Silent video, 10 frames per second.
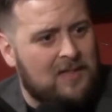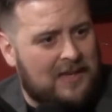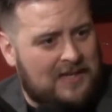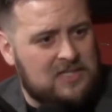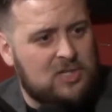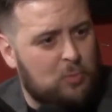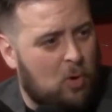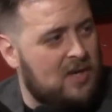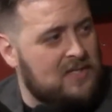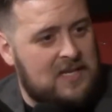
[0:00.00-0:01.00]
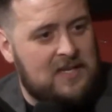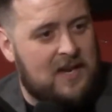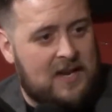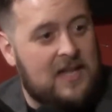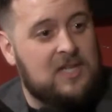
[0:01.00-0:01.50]
Is he
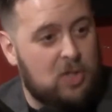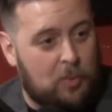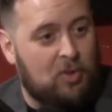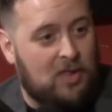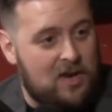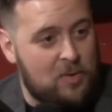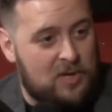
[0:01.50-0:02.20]
an NHL player